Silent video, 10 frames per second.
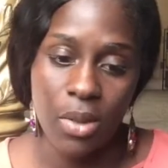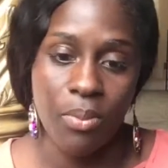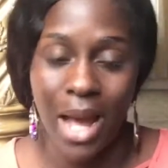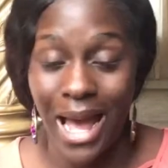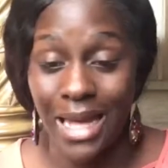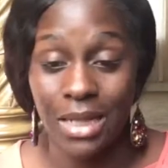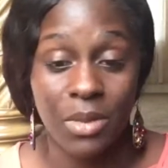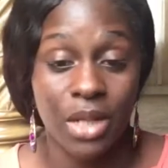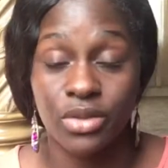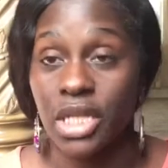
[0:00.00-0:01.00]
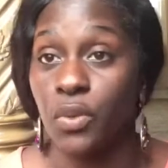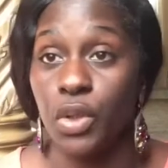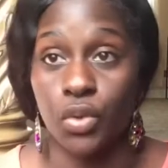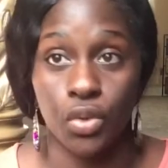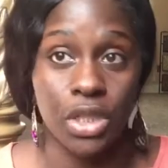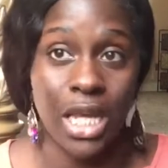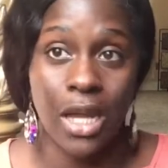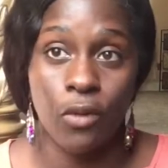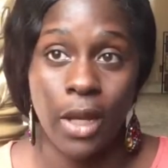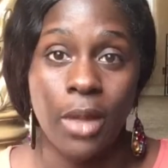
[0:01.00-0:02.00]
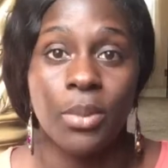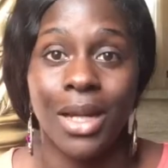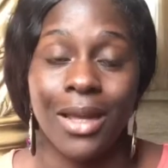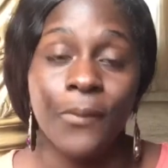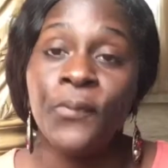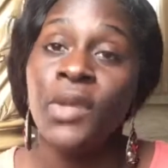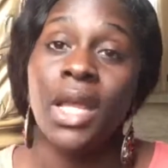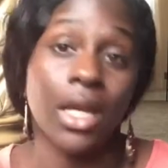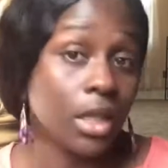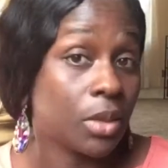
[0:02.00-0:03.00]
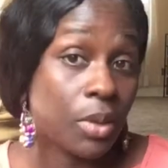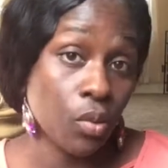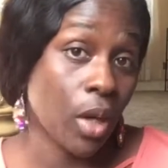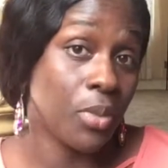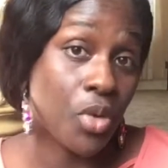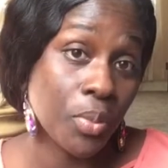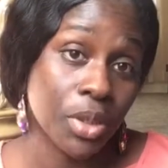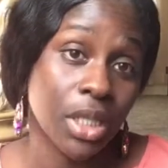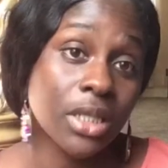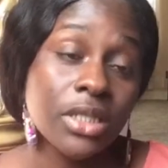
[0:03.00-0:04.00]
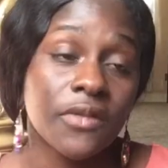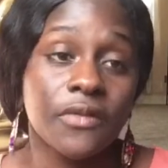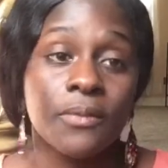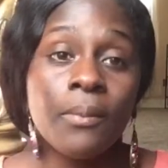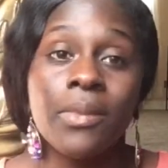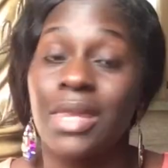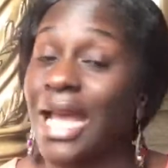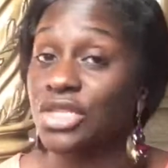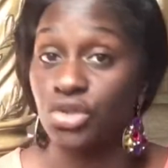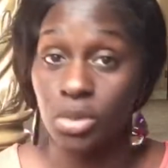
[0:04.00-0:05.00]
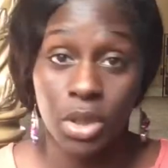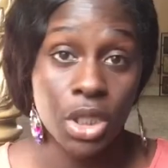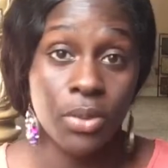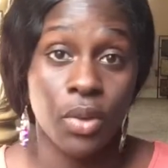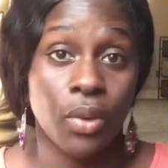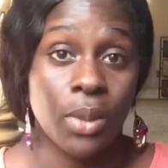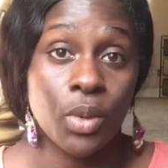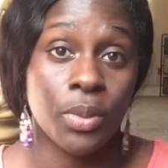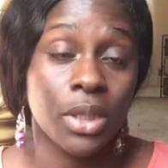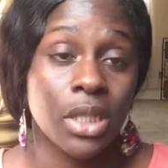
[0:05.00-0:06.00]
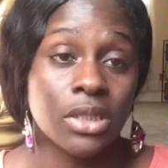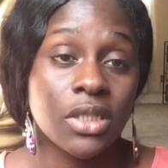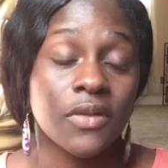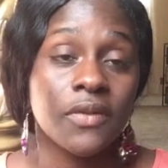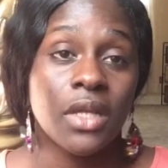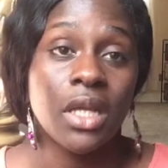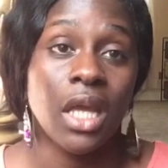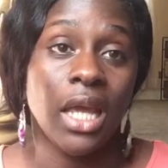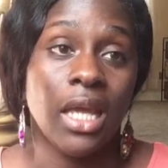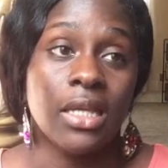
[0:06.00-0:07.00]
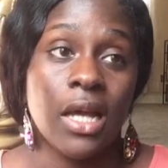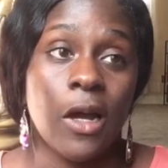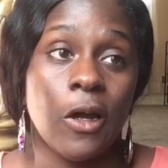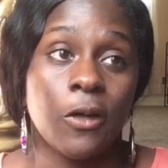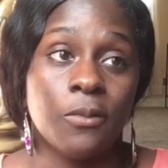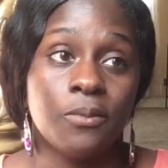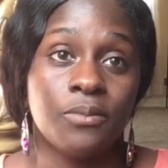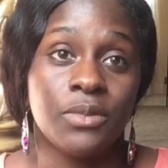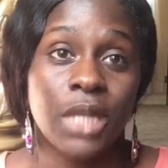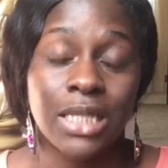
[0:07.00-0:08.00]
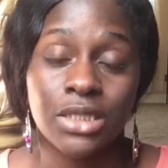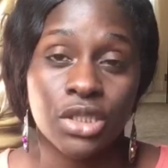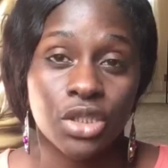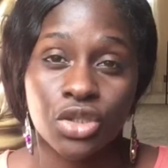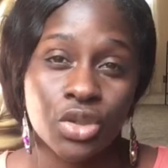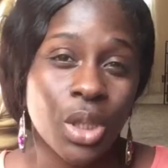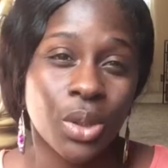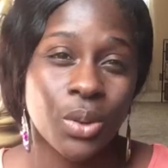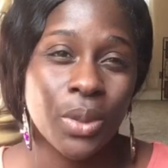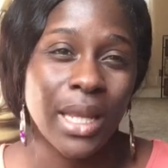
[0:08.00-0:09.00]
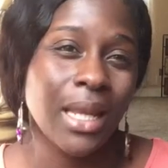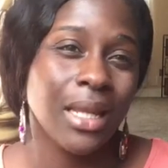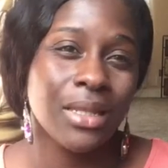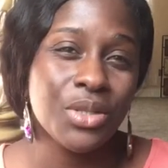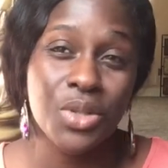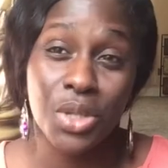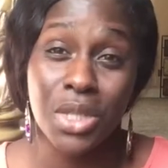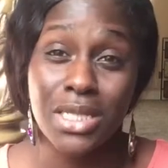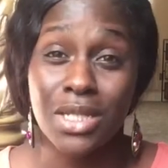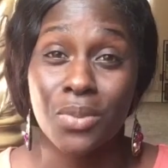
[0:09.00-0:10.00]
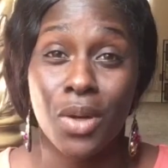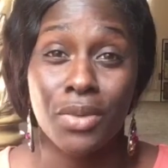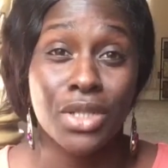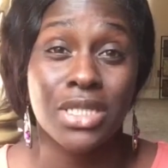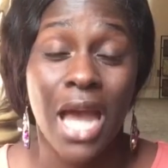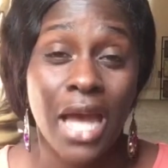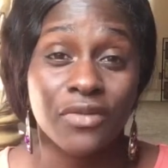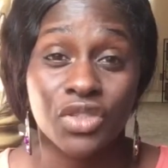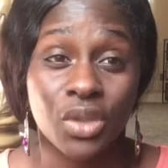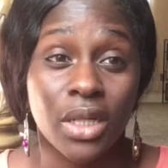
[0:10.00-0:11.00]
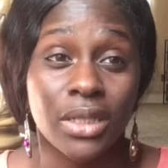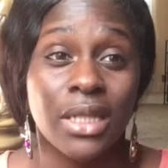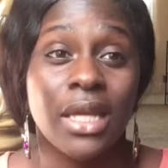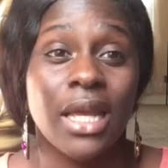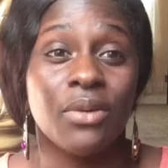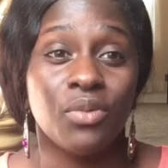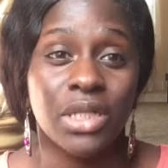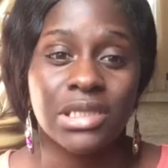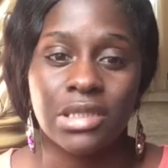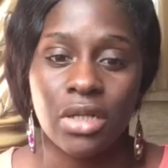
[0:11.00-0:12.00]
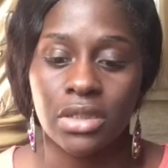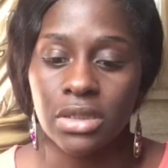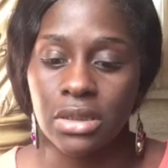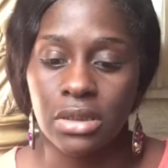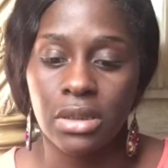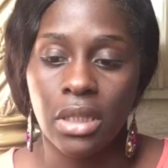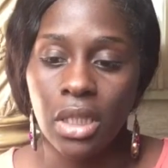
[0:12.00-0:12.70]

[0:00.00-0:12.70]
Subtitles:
by. And I'm not going to say we threw the day away, but it could have been way more productive. That trip could have been way more productive. And that's just a struggle. And, you get to the point where you're tired of struggling. And when it starts to,